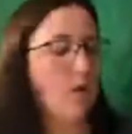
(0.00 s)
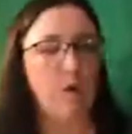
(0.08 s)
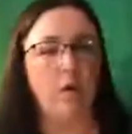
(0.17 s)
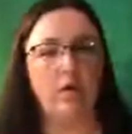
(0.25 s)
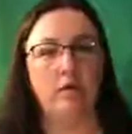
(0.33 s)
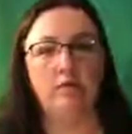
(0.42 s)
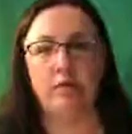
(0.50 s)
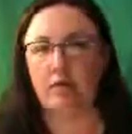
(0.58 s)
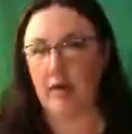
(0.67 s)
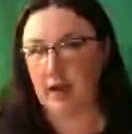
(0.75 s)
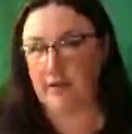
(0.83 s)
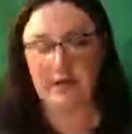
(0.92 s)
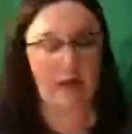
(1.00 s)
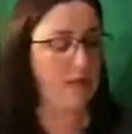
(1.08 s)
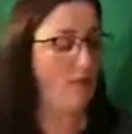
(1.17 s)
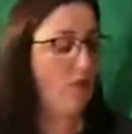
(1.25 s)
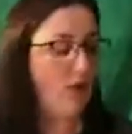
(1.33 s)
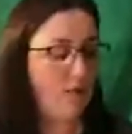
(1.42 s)
or the craft
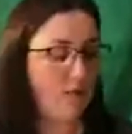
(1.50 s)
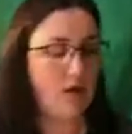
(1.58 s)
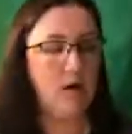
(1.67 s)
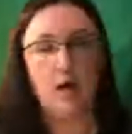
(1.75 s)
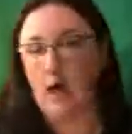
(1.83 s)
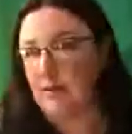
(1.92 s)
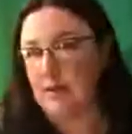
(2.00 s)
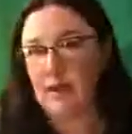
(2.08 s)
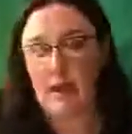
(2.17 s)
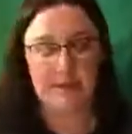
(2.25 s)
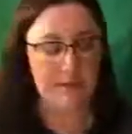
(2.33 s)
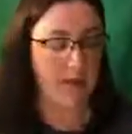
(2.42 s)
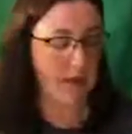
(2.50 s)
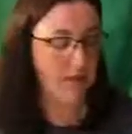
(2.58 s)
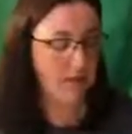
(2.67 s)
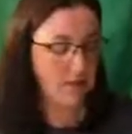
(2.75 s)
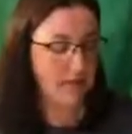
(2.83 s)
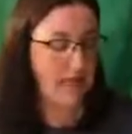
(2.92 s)
aisle at Walmart, Hobby Lobby,
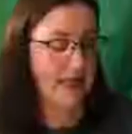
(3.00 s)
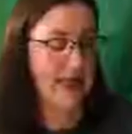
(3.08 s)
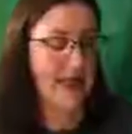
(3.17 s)
Michaels,